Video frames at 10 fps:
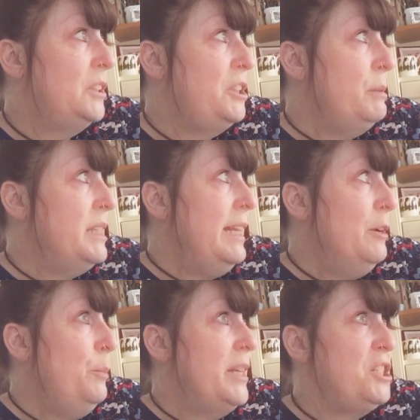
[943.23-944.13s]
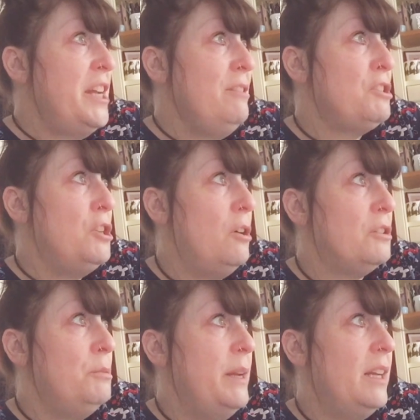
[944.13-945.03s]
she was a little bit shell
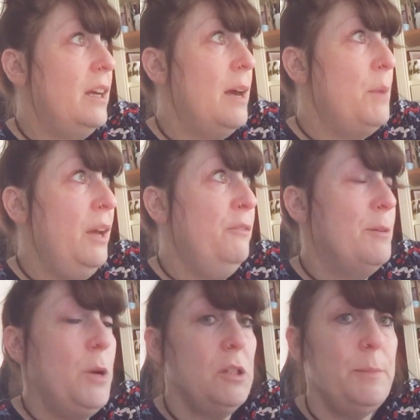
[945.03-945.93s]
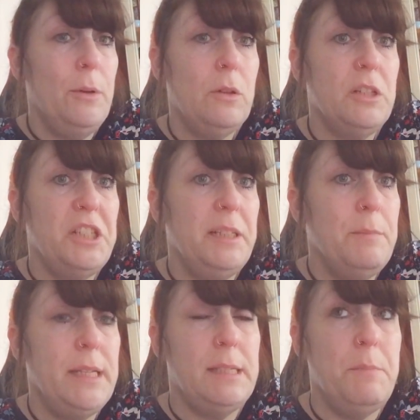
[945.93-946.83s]
shocked when I come home from hospital because she'd
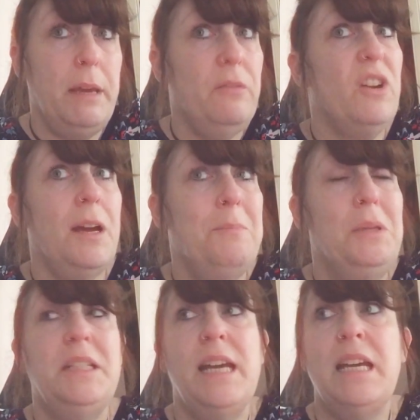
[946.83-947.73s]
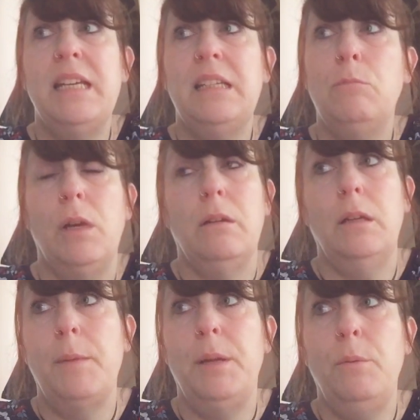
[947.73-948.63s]
missed me for a couple of days, well,
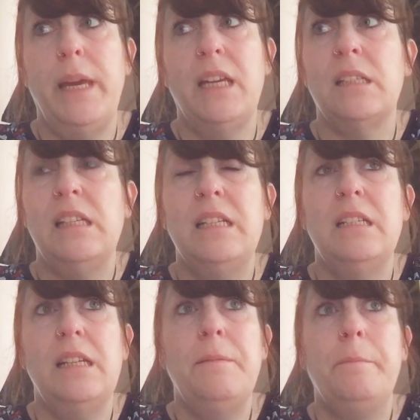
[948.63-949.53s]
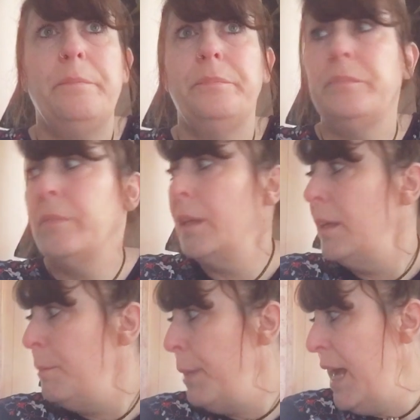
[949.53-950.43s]
a couple of weeks. And um,
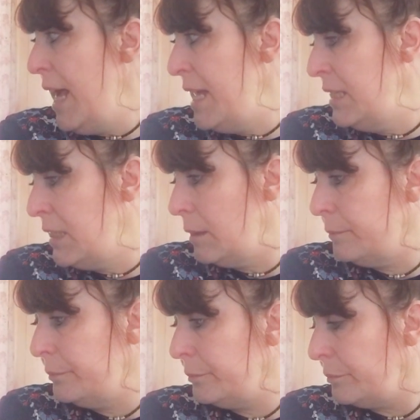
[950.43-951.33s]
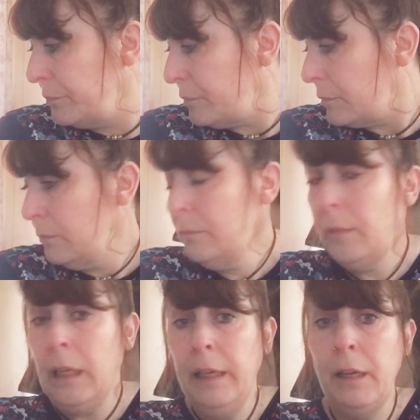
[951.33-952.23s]
Bind,
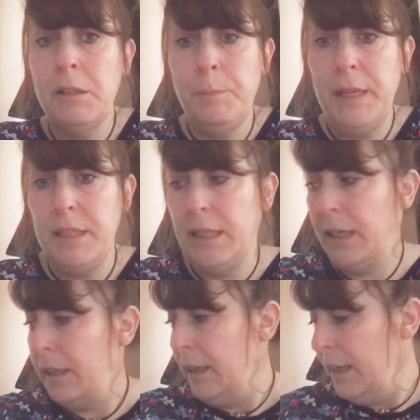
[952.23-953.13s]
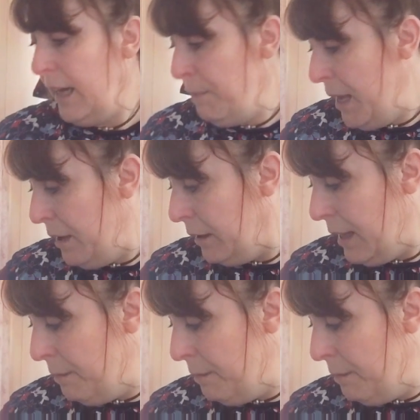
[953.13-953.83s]
here goes Bindi. Come here,